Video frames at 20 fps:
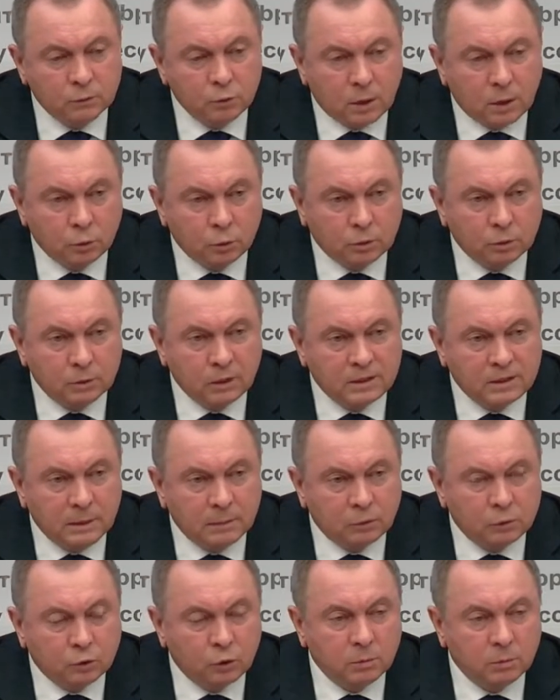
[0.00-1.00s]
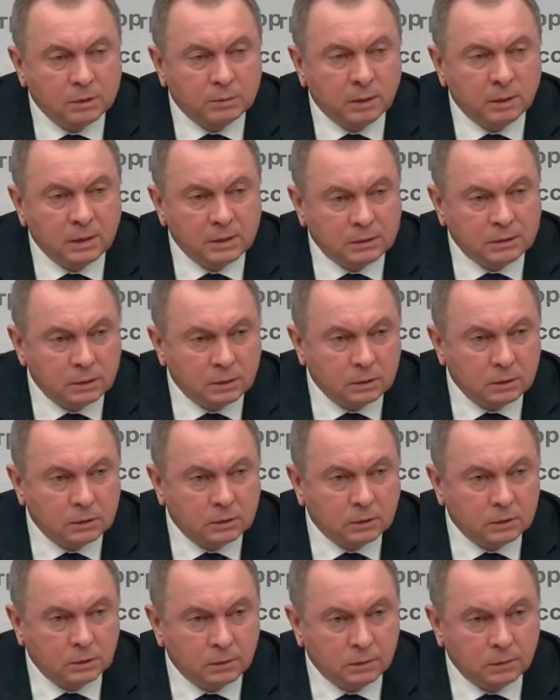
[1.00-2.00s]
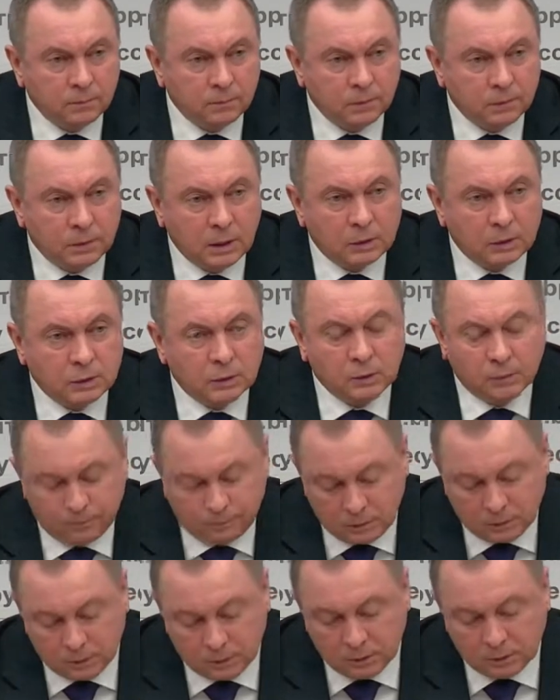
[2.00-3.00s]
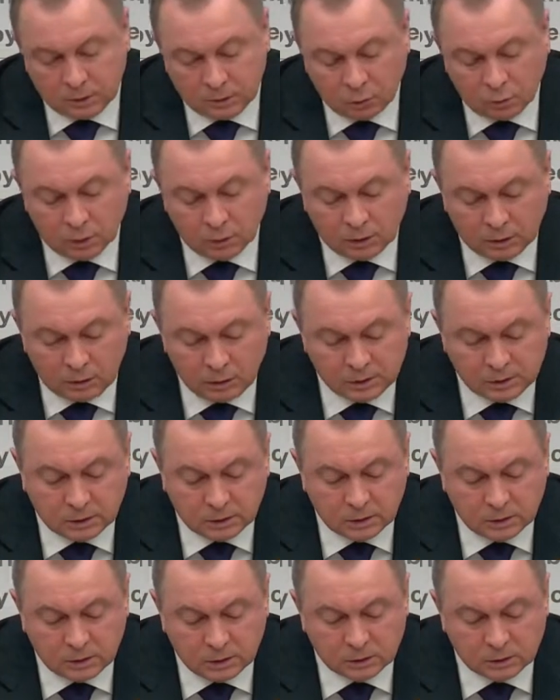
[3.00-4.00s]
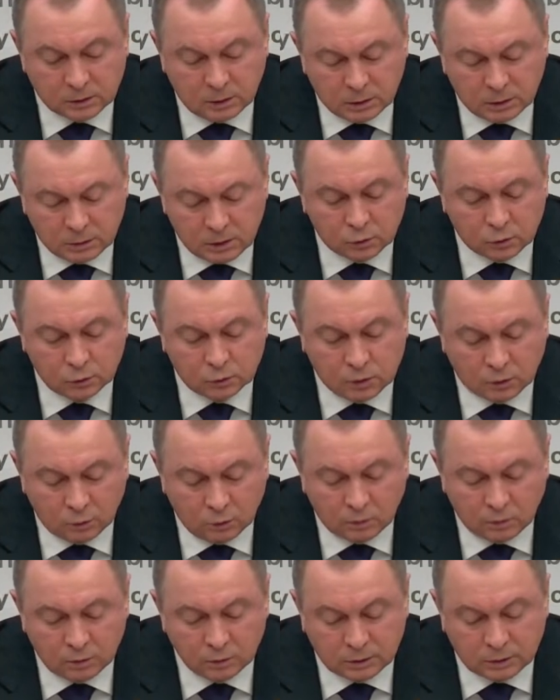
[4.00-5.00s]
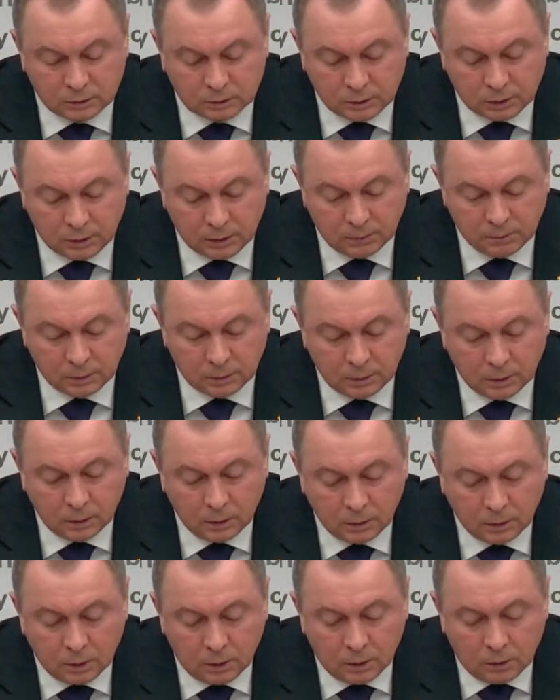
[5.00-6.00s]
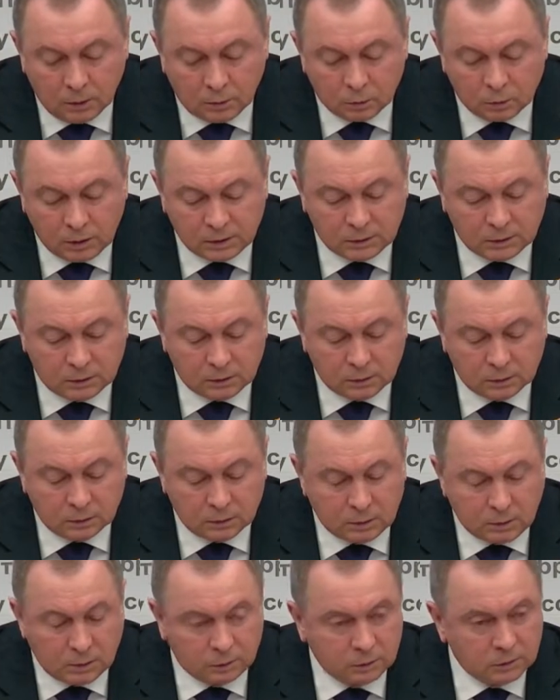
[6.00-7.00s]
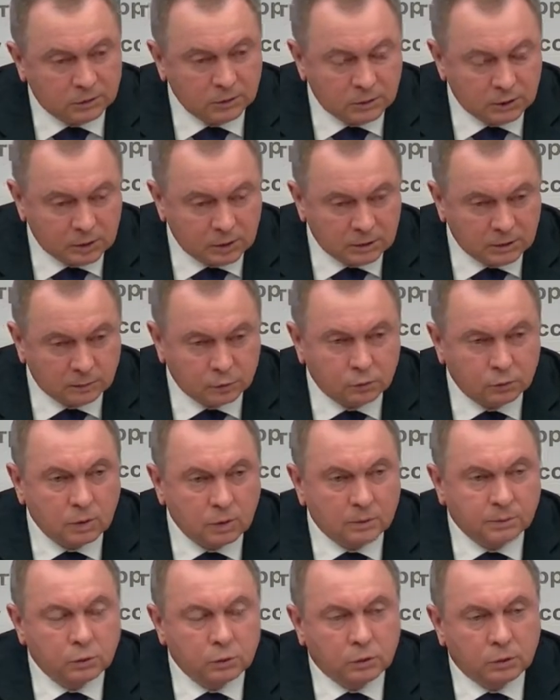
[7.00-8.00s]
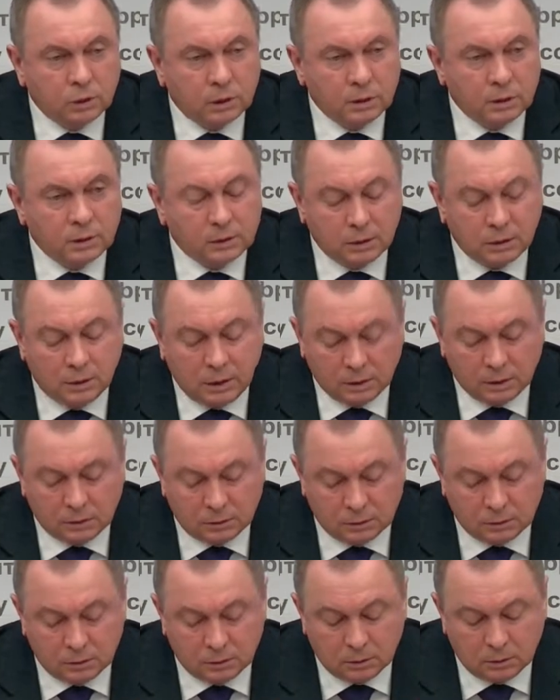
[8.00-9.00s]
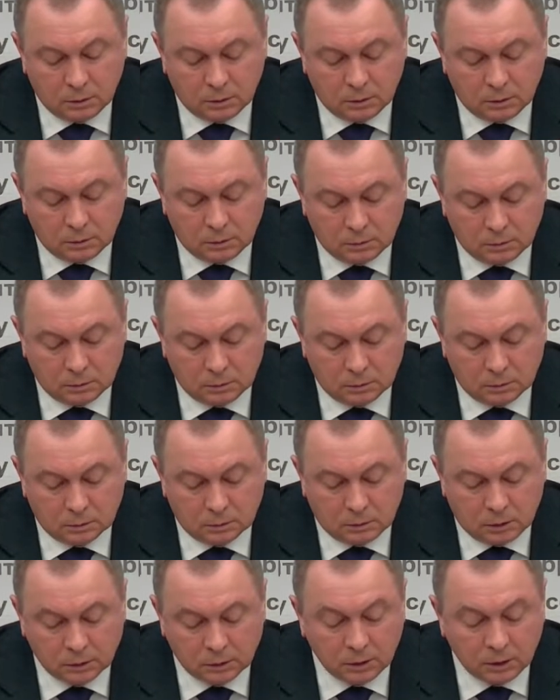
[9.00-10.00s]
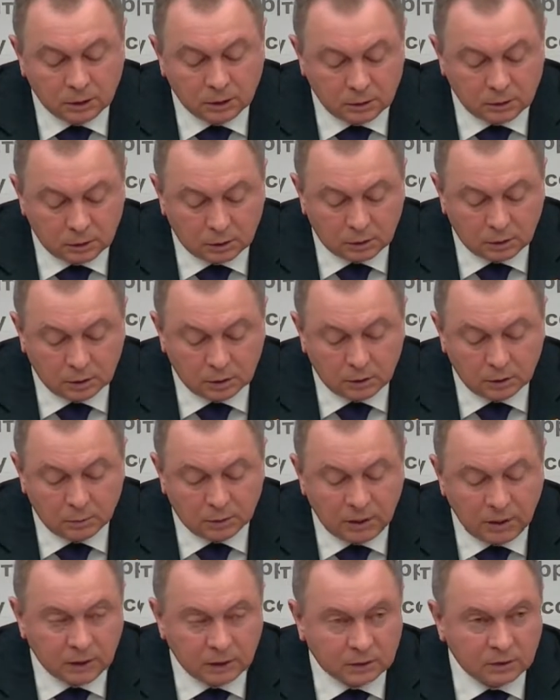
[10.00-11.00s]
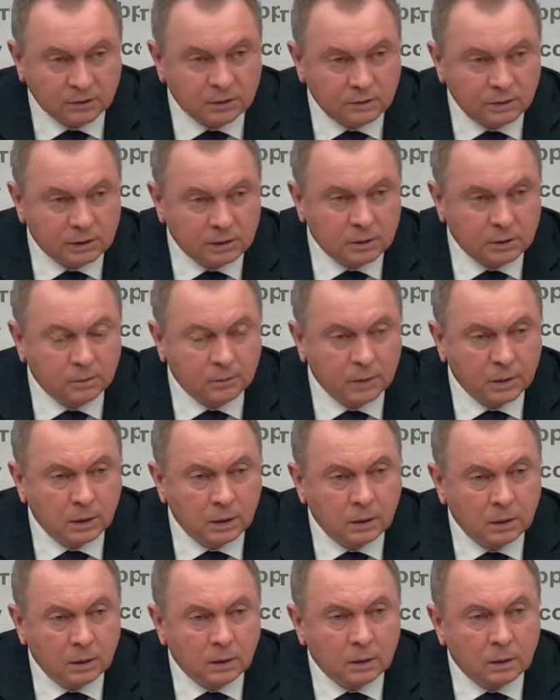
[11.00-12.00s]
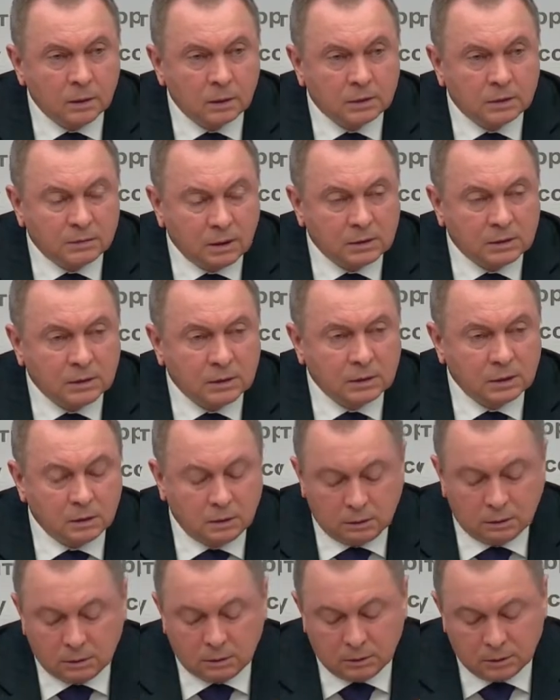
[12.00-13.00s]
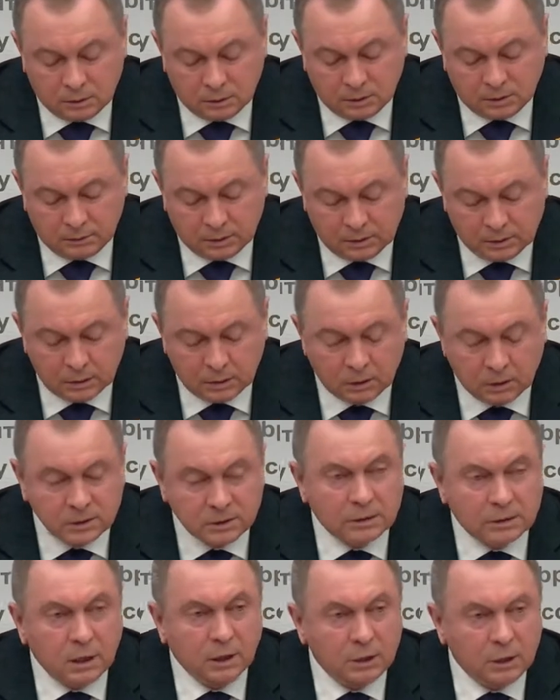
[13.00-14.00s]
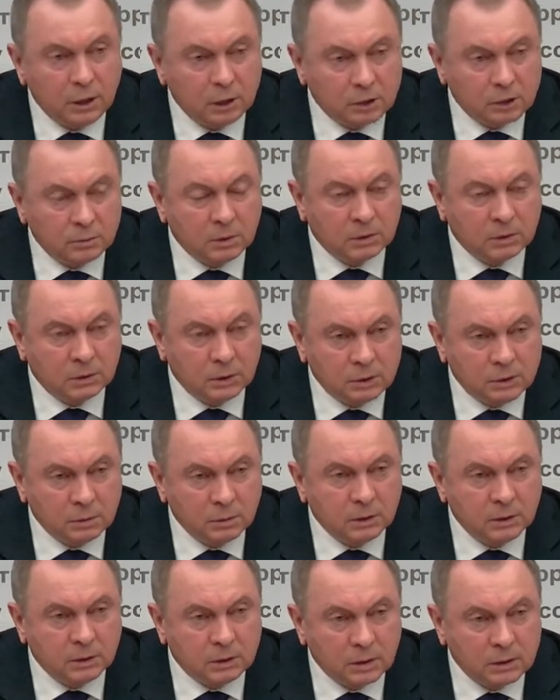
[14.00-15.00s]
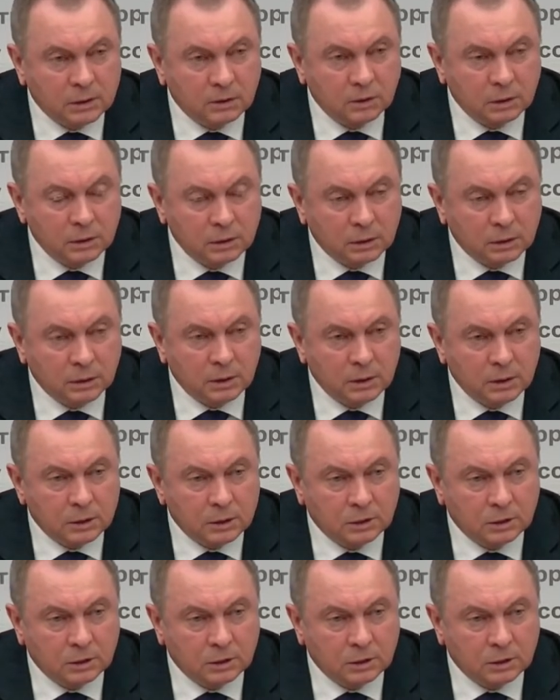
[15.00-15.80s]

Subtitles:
we are working very actively in order to rebalance our trade and commercial relations and our trade with China. We are discussing a range of specific projects that are connected with future